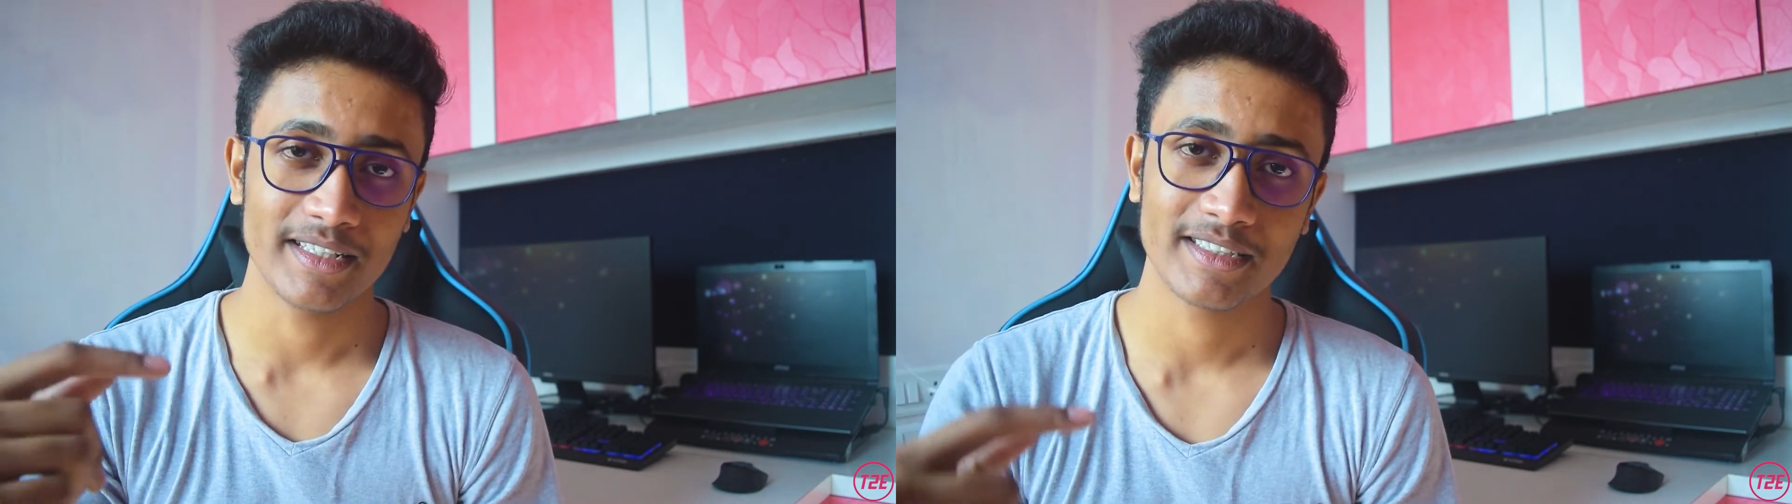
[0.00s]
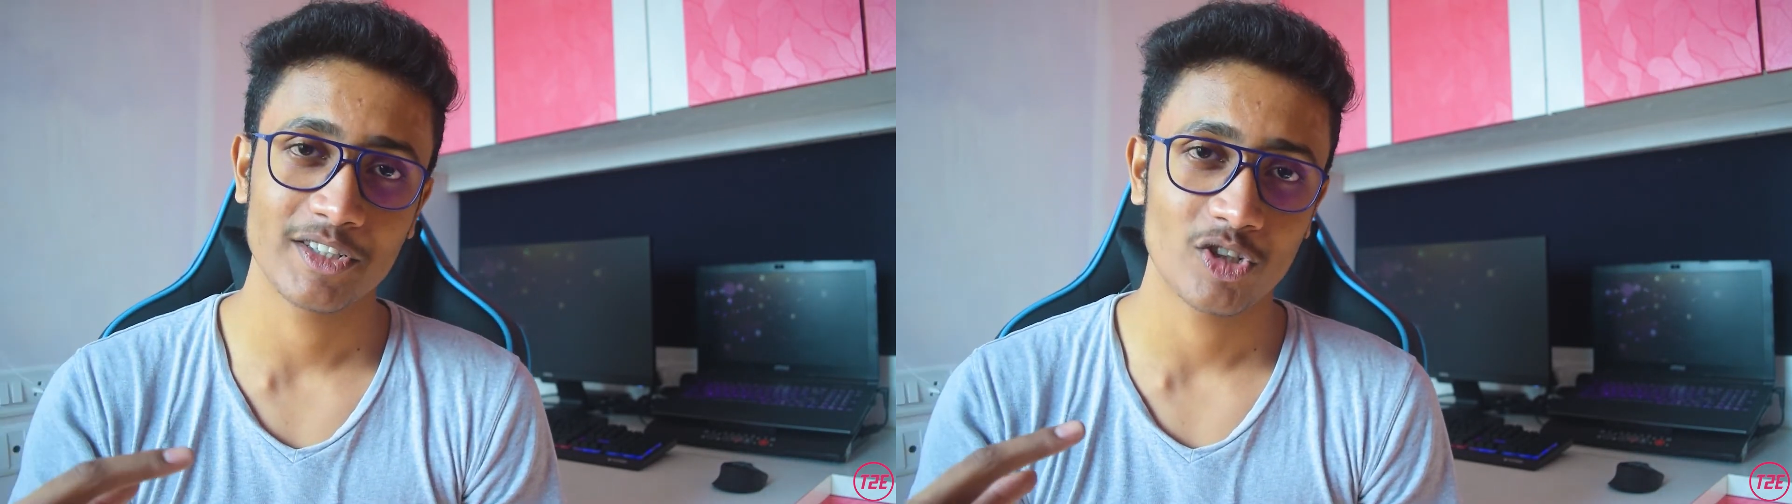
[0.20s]

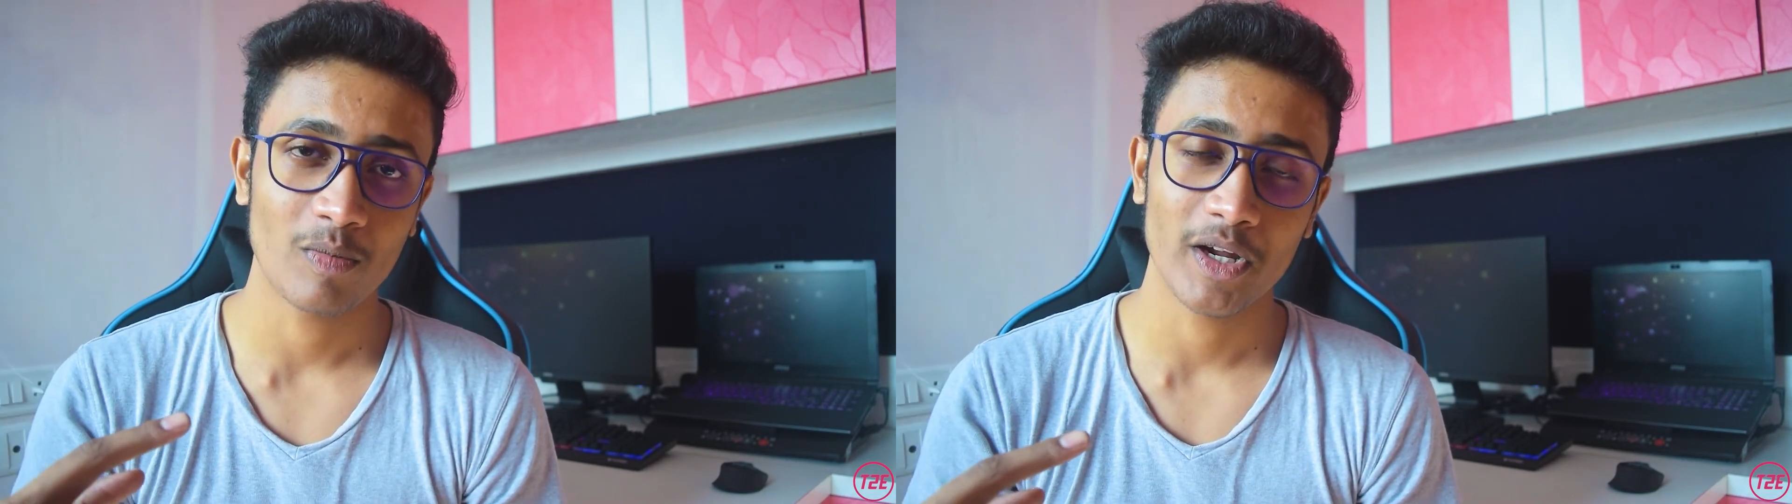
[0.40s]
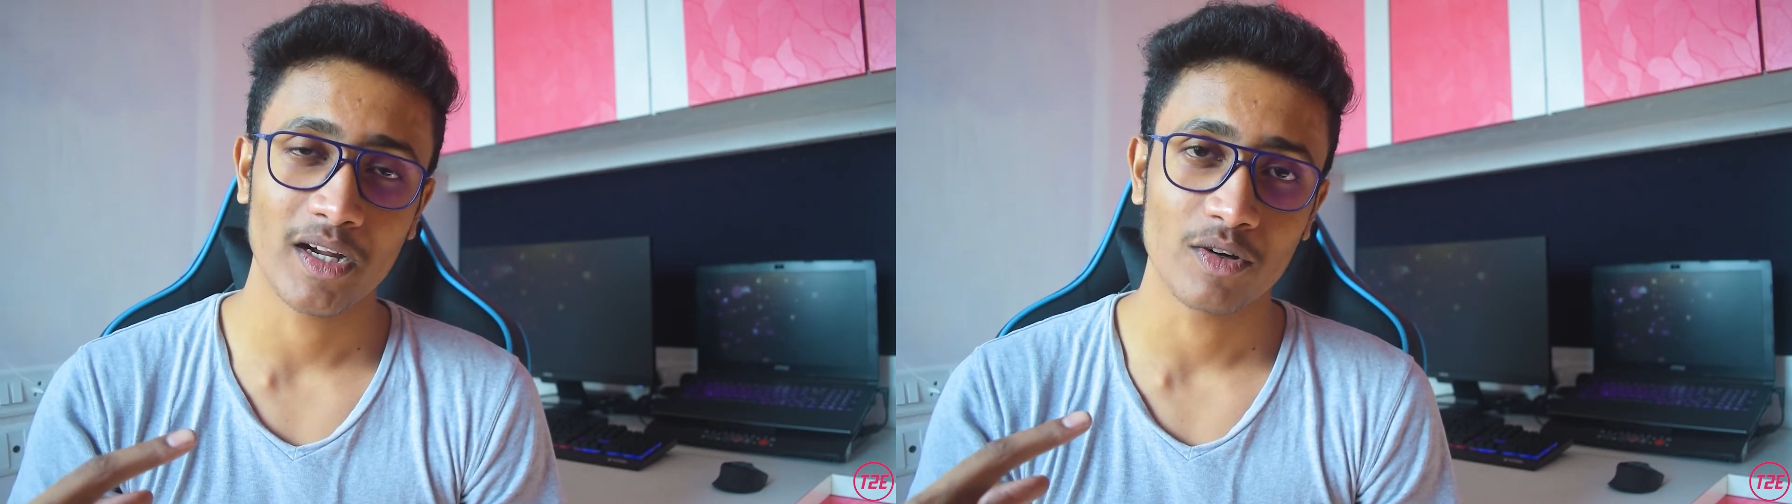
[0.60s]
This is
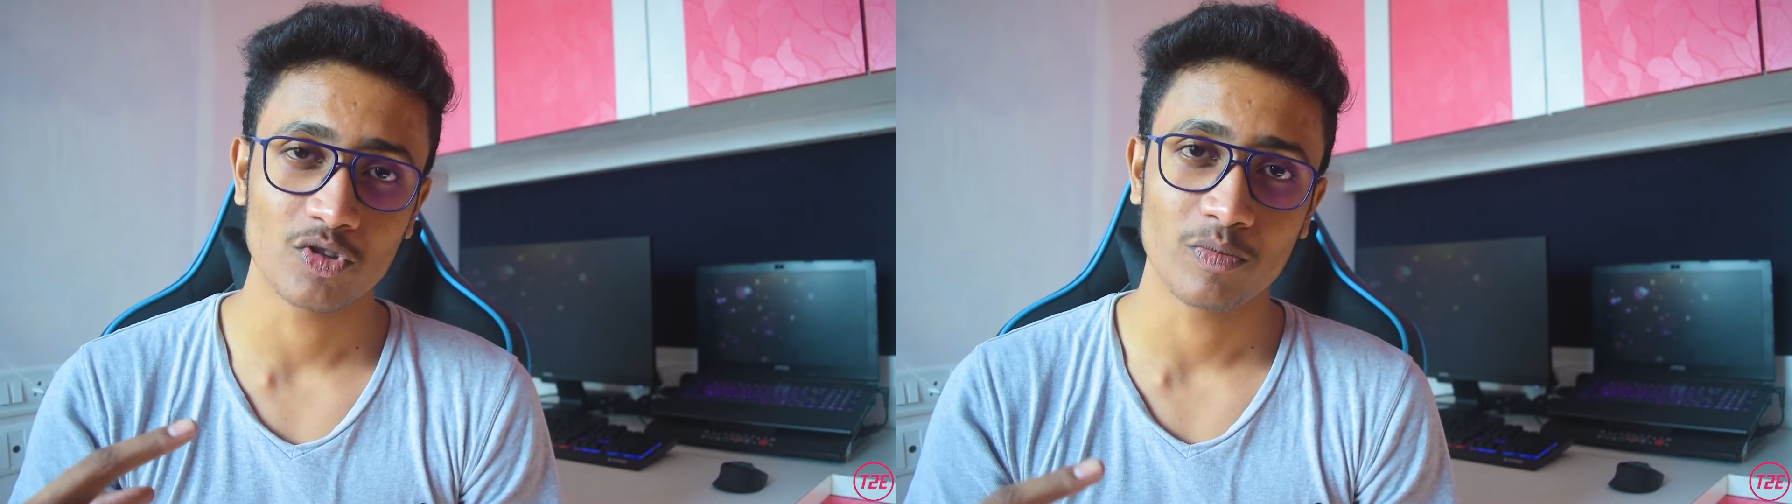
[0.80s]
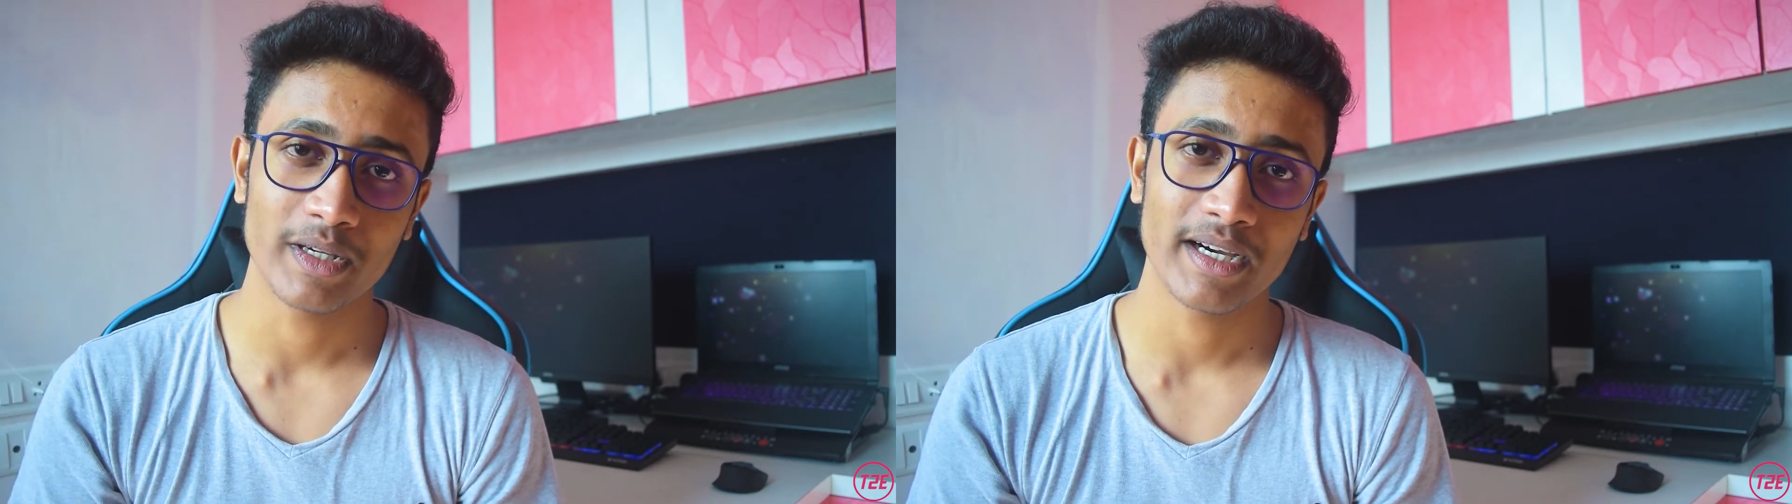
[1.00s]
your boy
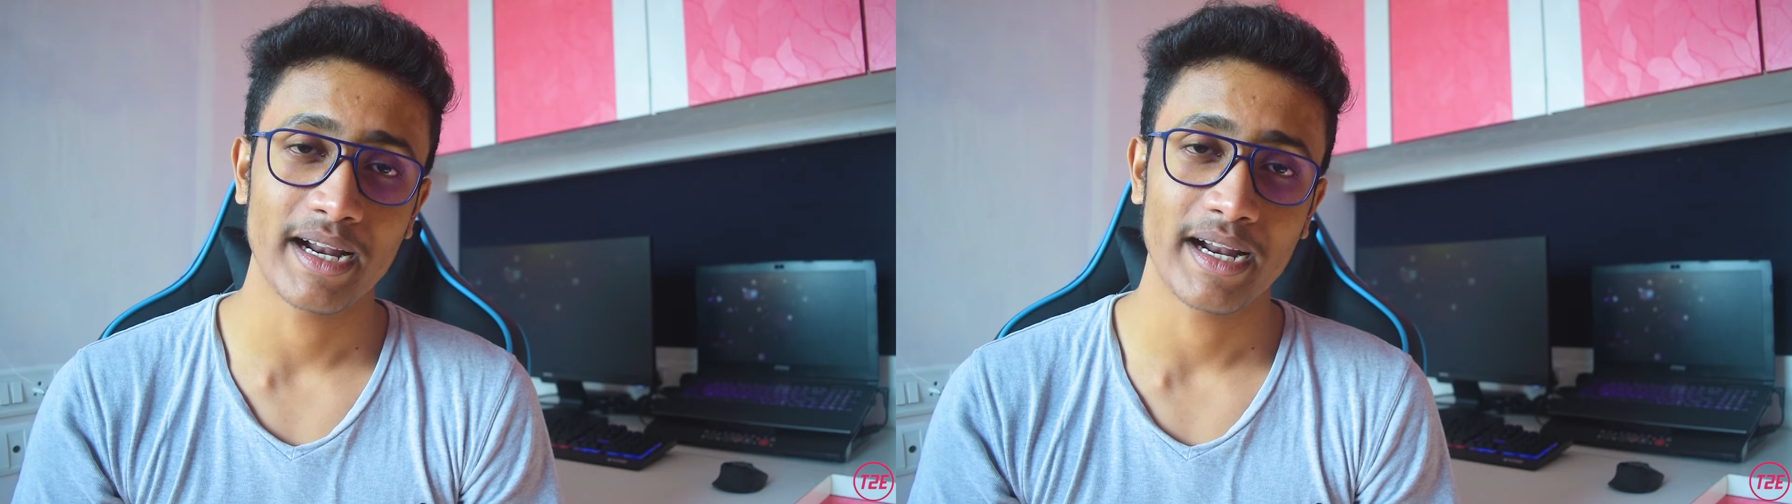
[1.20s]
Kaustub here,